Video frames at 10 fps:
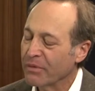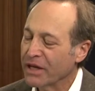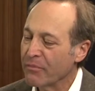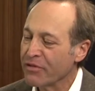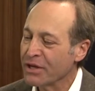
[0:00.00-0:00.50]
I mean,
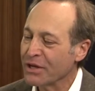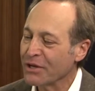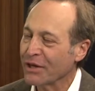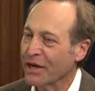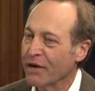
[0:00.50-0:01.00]
I'm
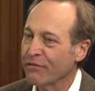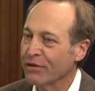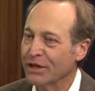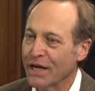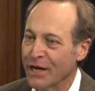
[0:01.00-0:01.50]
thinking that
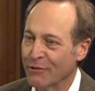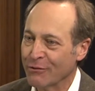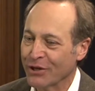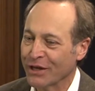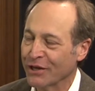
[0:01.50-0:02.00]
every day
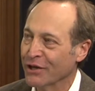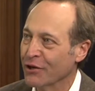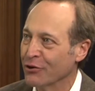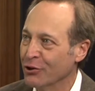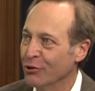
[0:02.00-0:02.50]
there's like
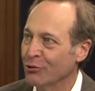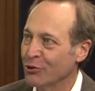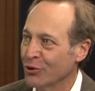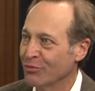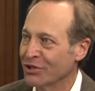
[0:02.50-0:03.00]
another
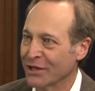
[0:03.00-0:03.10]
YouTube